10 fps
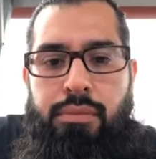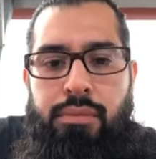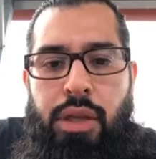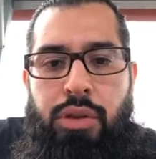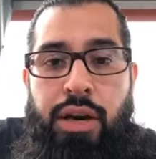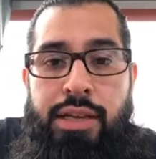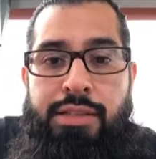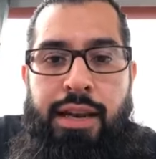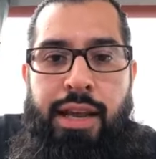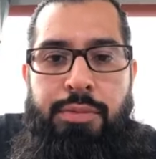And you guys
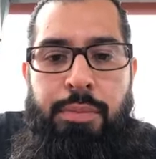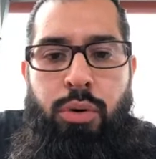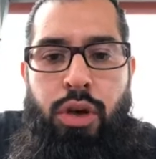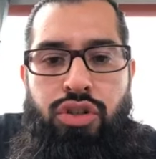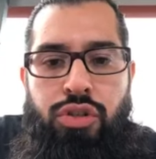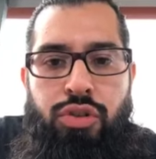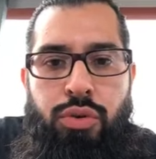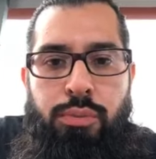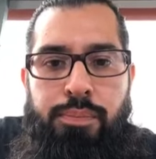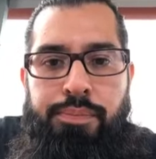can ask me questions too.
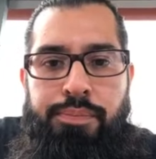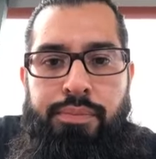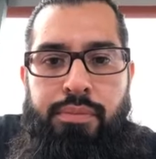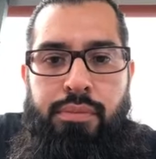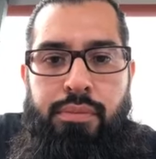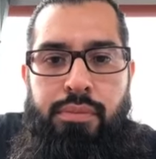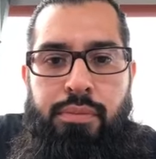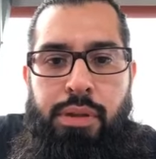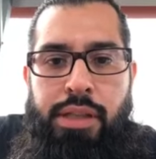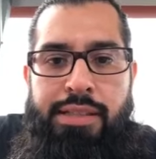
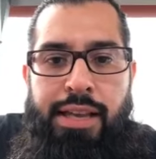Please